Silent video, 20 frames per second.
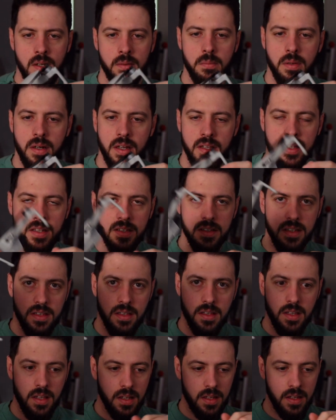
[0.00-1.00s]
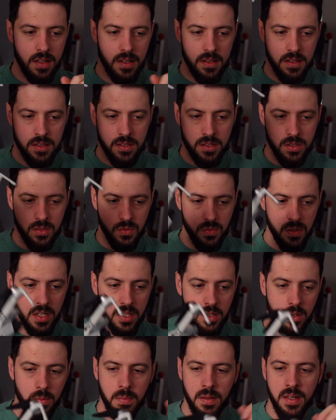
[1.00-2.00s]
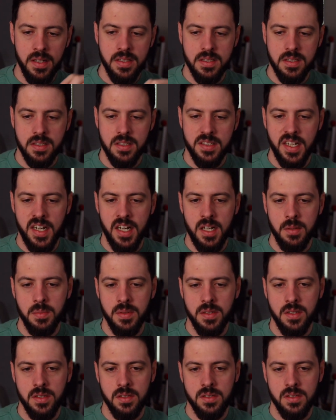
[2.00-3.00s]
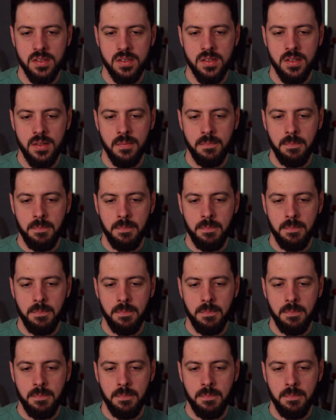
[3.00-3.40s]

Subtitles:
but I think that this is a really good place to start, because